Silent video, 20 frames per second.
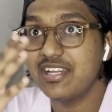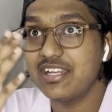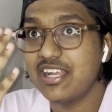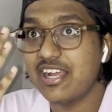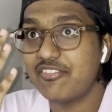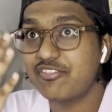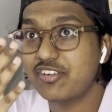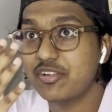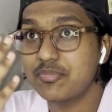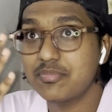
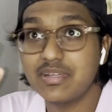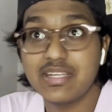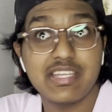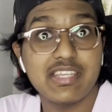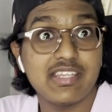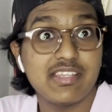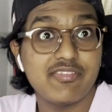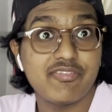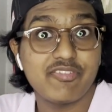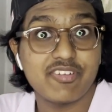After
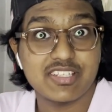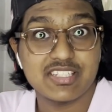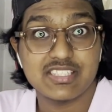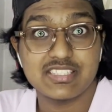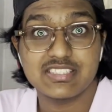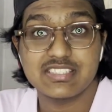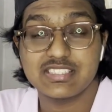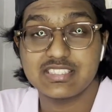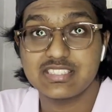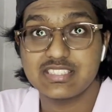my
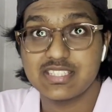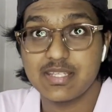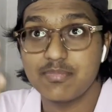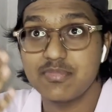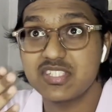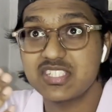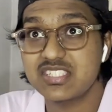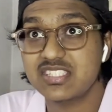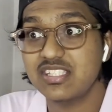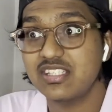first
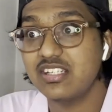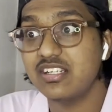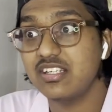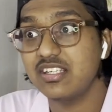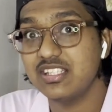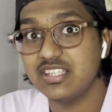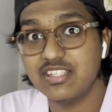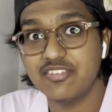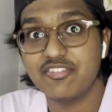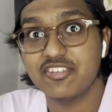semester
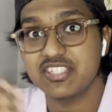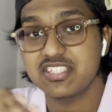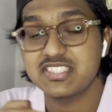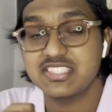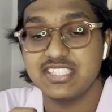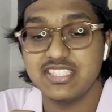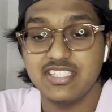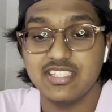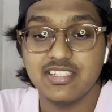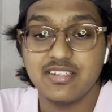in the first
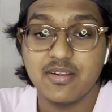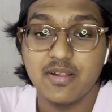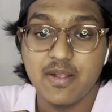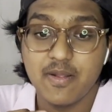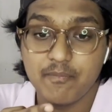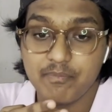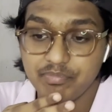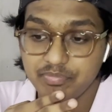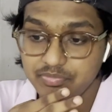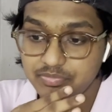year,
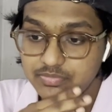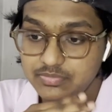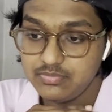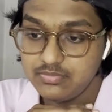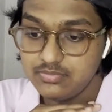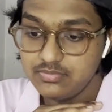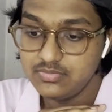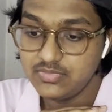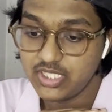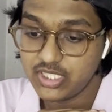
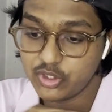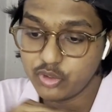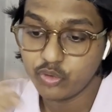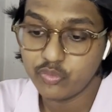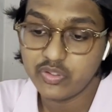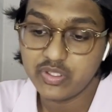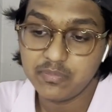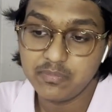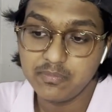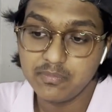the
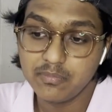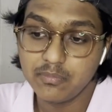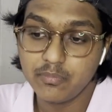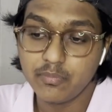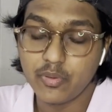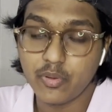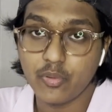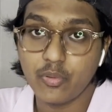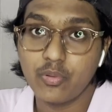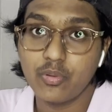COVID
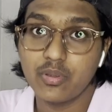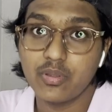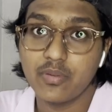broke,